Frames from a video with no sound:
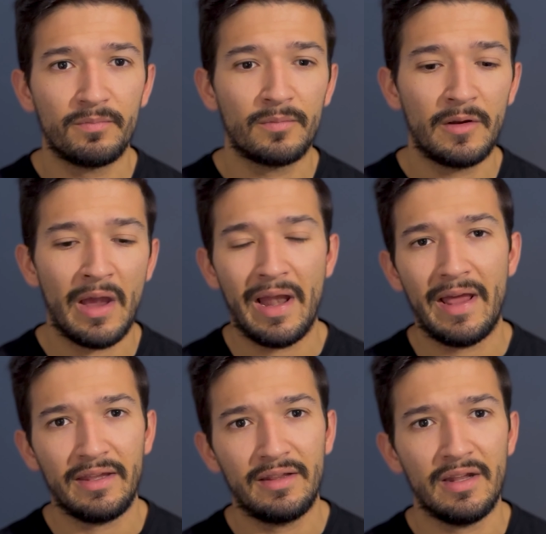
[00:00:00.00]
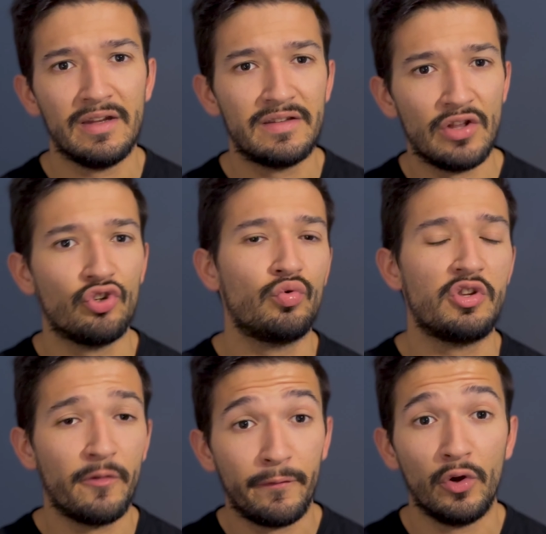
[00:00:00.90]
kind of like the Nintendo
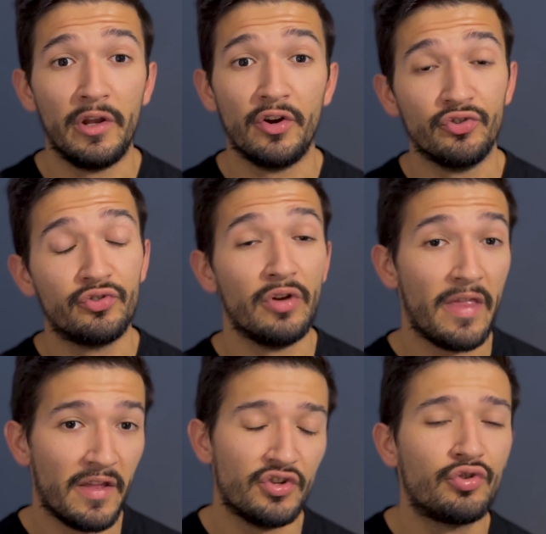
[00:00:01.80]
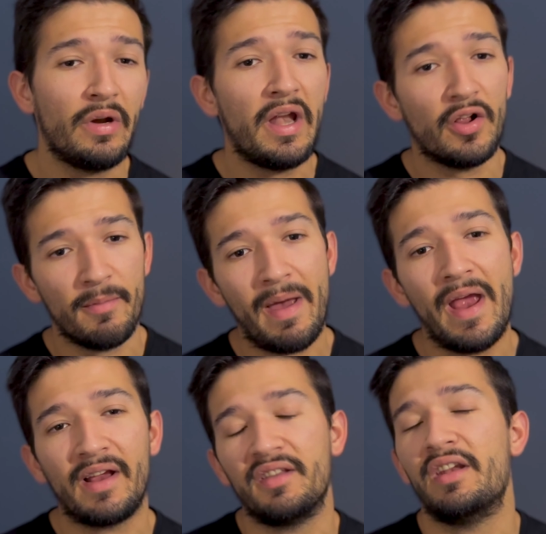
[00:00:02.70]
Switch falling onto either the screen or the
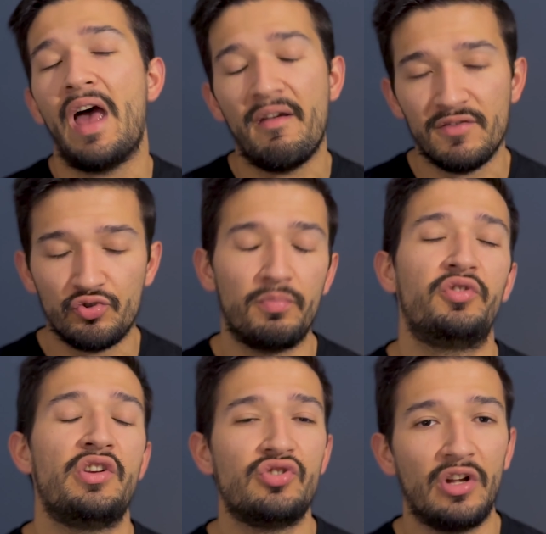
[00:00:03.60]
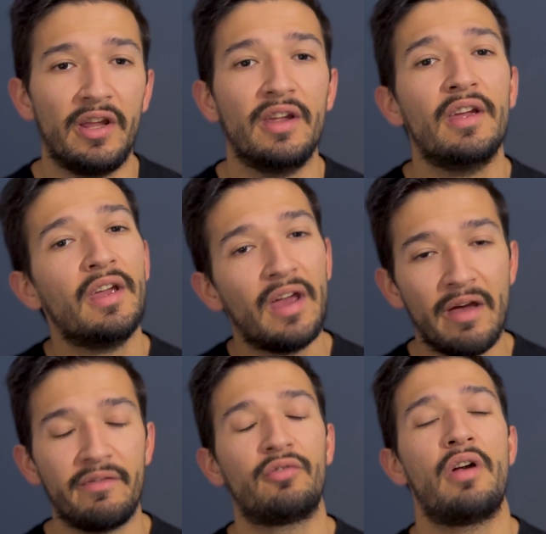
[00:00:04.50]
back and then having to potentially
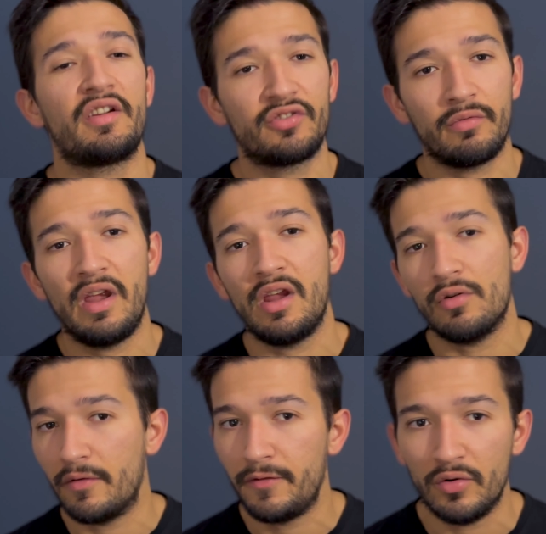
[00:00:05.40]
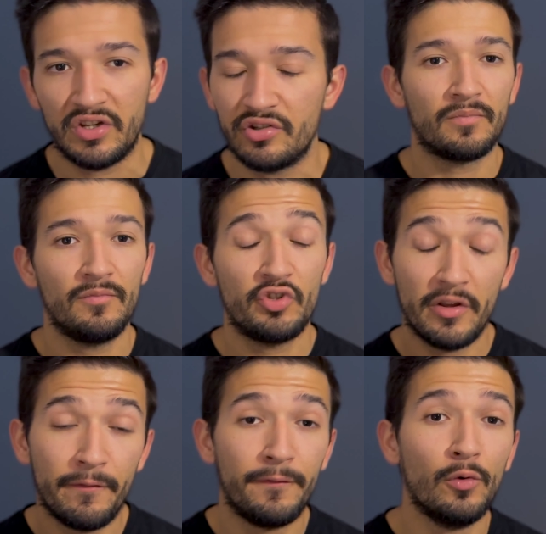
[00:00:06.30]
have a cracked screen or a few extra scratches. So the
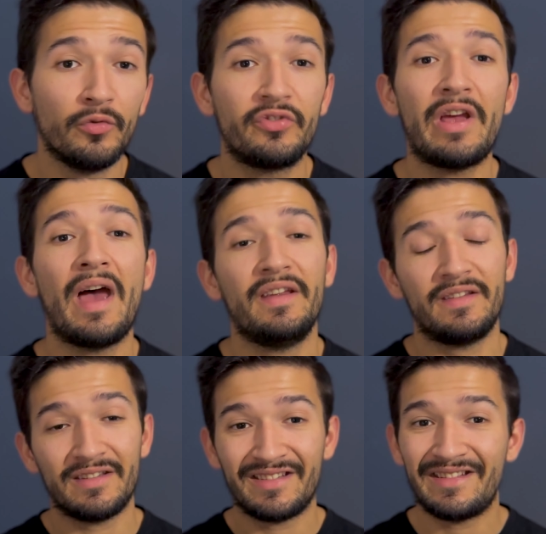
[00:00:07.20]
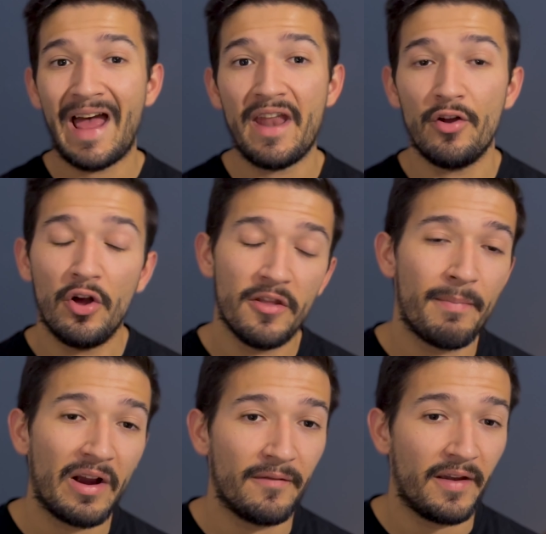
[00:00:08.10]
full size stand on the
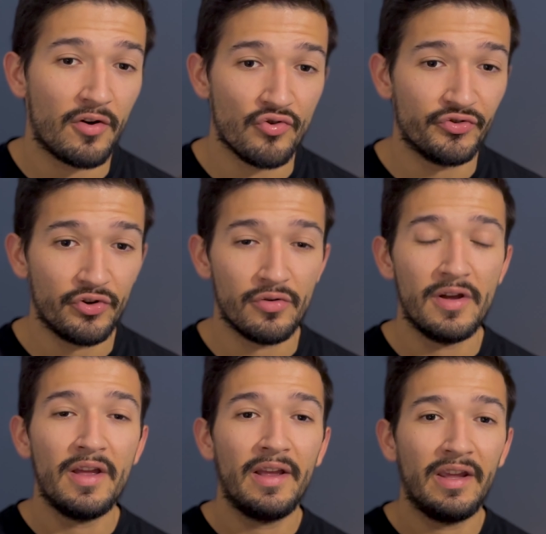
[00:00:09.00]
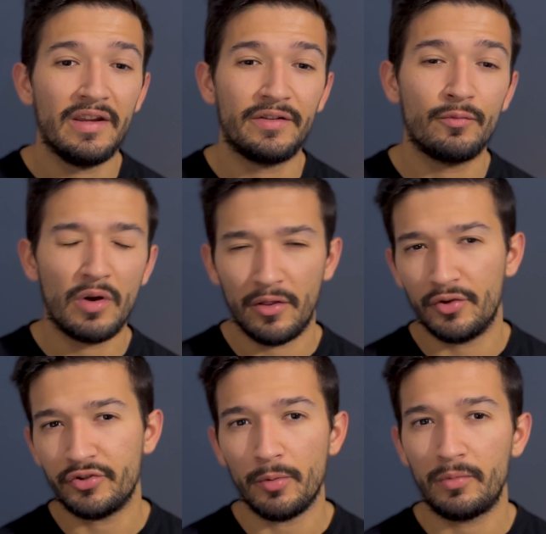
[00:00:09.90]
back of the console is one of
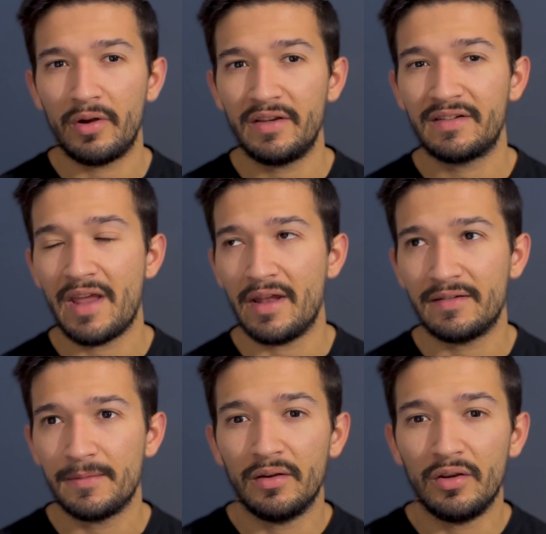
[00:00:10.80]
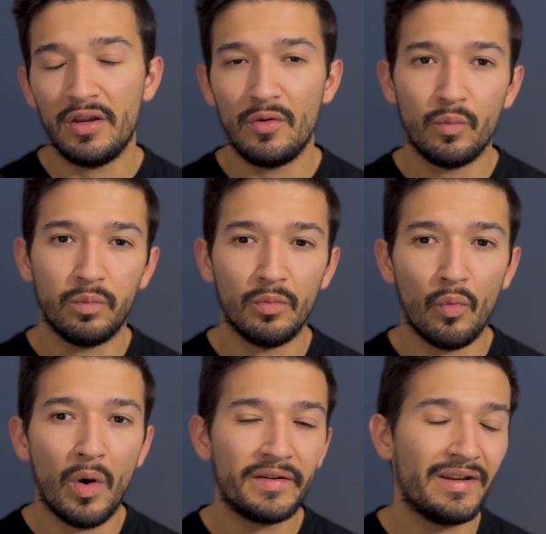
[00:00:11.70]
those upgrades that it
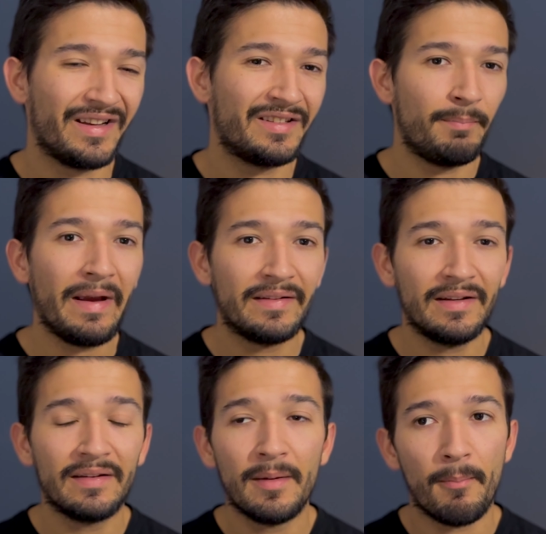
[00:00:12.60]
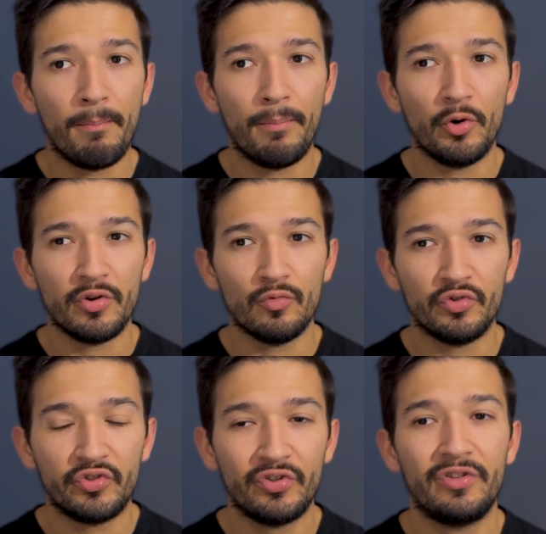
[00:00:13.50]
wasn't expected, but it
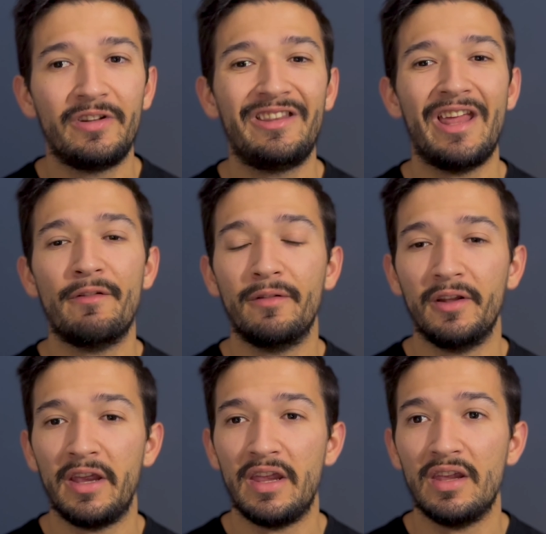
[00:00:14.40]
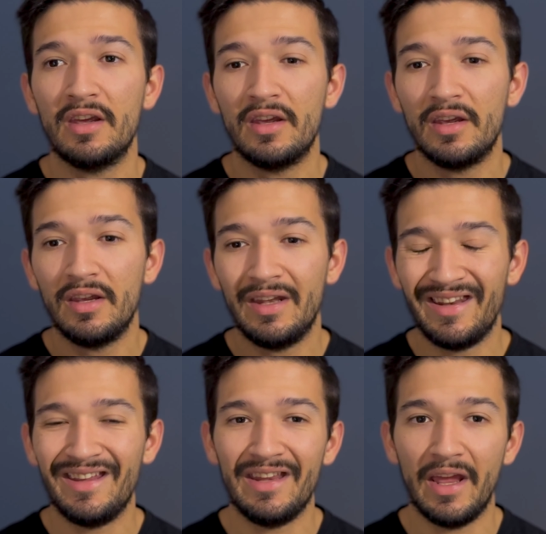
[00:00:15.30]
was definitely
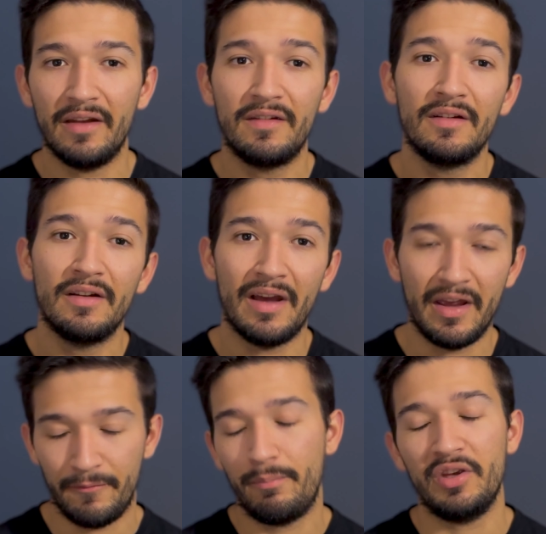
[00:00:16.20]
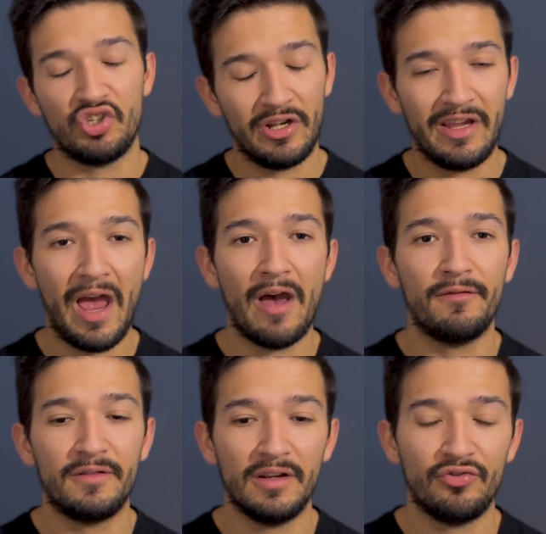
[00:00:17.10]
needed, especially
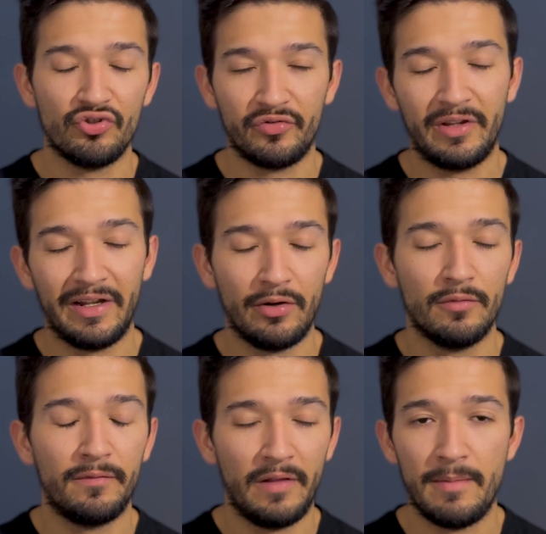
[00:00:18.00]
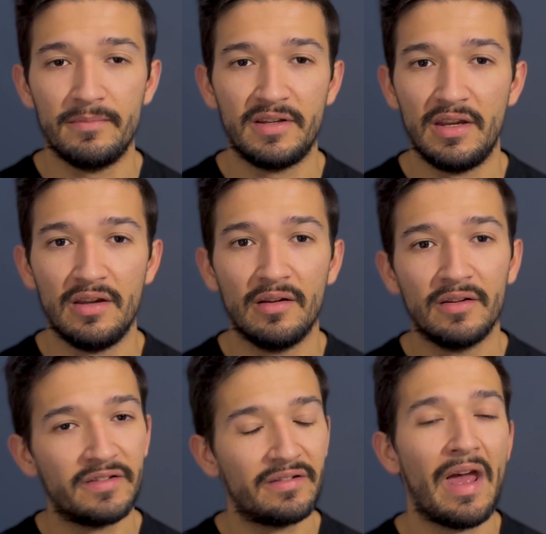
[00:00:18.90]
after just the little flimsy
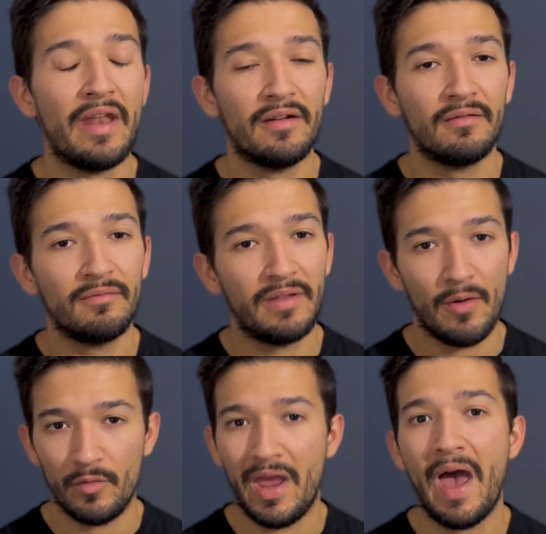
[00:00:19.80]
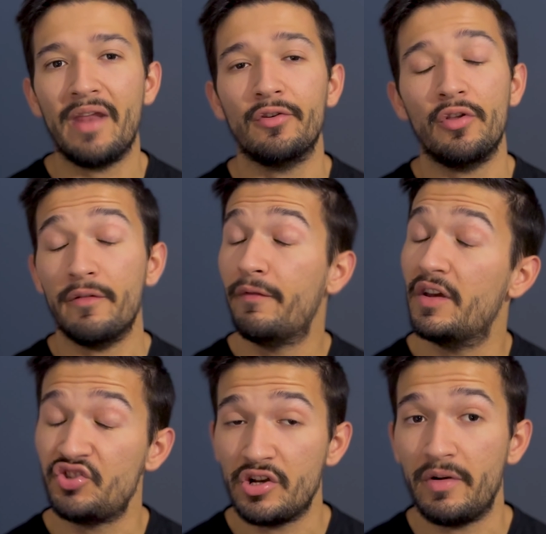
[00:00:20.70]
stand that we had on the
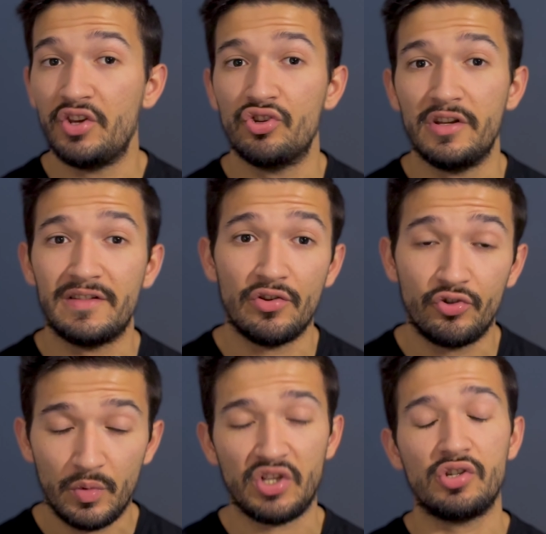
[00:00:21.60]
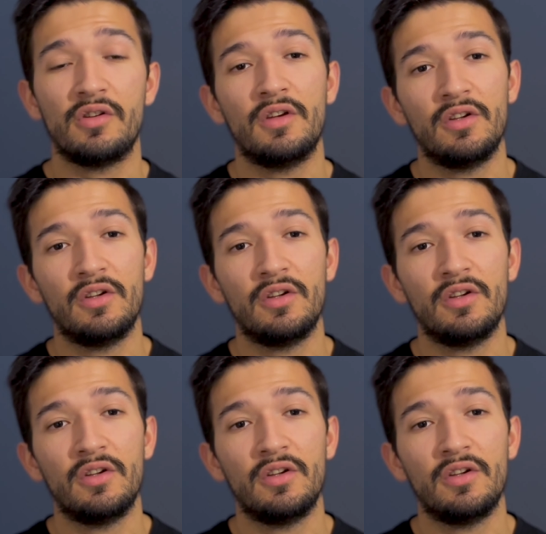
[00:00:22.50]
first generation Nintendo Switch.